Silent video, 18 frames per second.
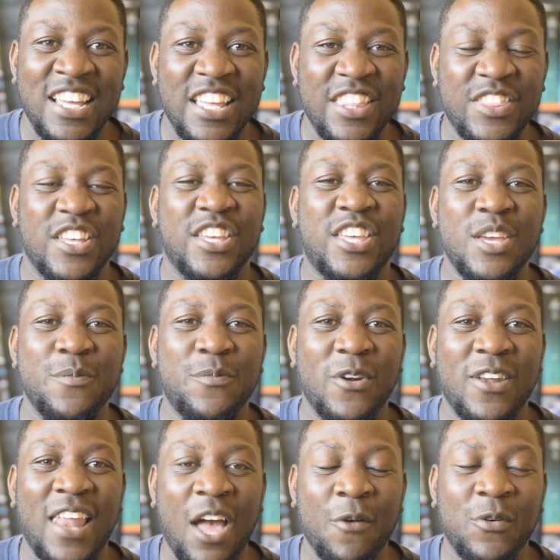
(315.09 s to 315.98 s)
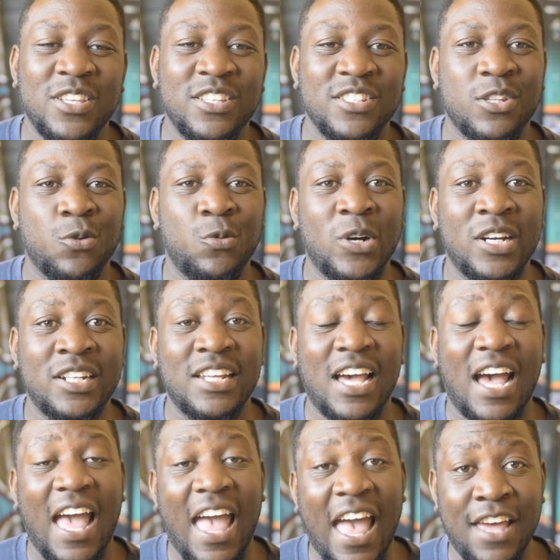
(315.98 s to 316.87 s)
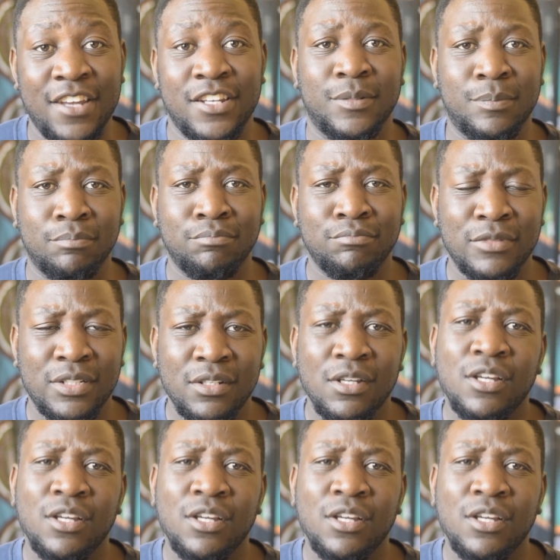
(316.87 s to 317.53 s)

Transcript: in the Hebrew language is the word Adam.